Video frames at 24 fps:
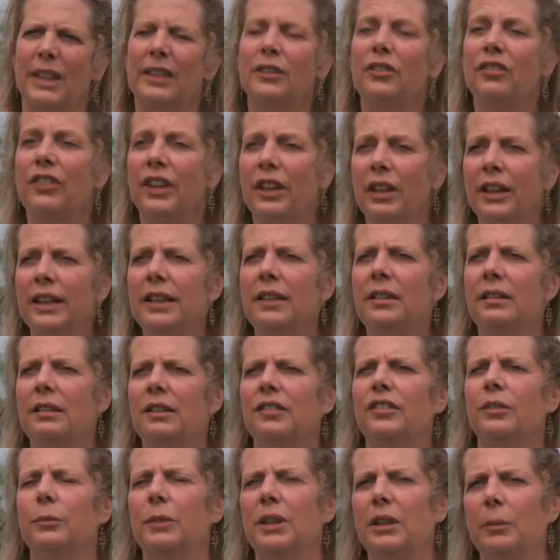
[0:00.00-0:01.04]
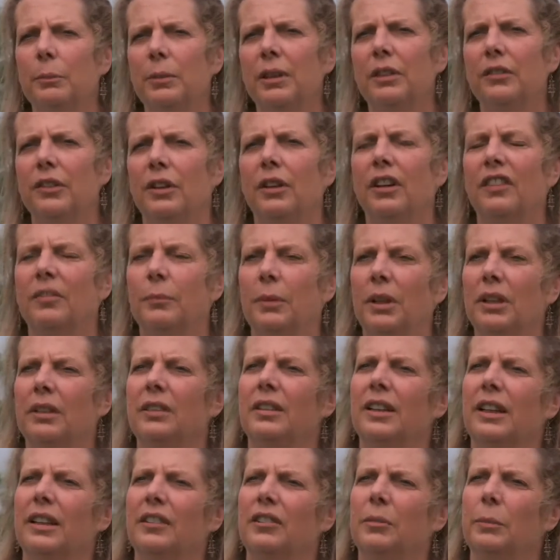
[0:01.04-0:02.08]
It's very easy for me to pivot off blood
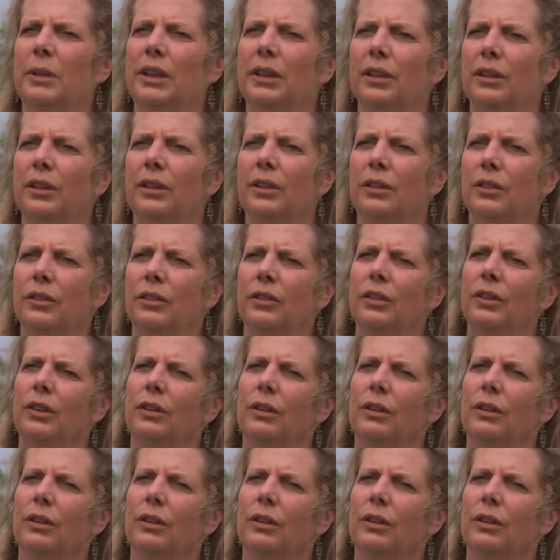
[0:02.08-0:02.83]
tests because,